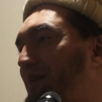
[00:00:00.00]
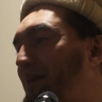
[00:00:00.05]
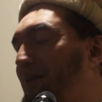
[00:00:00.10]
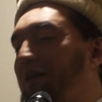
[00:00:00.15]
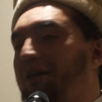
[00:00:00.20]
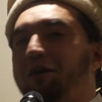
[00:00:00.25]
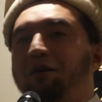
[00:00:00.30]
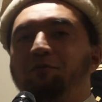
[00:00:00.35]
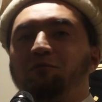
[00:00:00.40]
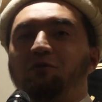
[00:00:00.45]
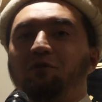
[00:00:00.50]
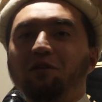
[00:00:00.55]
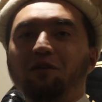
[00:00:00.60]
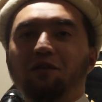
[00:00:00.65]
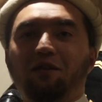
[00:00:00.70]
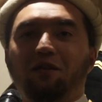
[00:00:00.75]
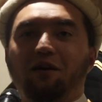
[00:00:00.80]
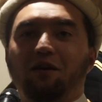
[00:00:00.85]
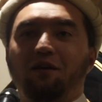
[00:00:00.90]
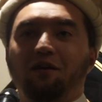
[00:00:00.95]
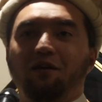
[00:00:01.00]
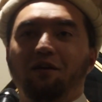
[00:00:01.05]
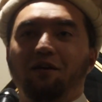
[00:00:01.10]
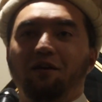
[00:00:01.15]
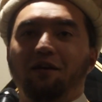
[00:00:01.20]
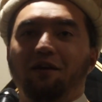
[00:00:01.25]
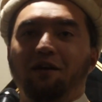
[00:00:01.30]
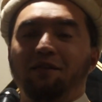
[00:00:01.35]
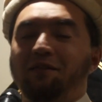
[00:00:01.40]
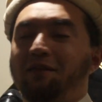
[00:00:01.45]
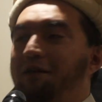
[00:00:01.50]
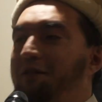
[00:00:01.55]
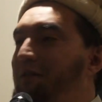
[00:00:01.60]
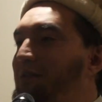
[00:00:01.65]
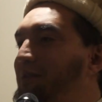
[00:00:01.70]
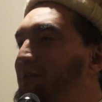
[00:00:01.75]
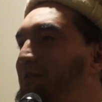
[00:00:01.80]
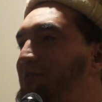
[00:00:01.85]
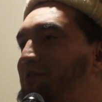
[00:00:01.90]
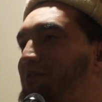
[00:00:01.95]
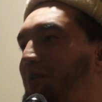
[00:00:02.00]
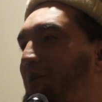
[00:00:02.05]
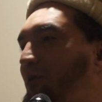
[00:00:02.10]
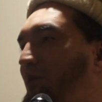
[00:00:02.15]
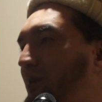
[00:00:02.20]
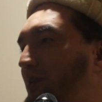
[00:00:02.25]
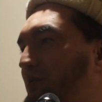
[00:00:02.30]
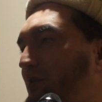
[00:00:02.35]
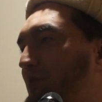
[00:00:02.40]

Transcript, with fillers: Alhamdulillah. And then, salawat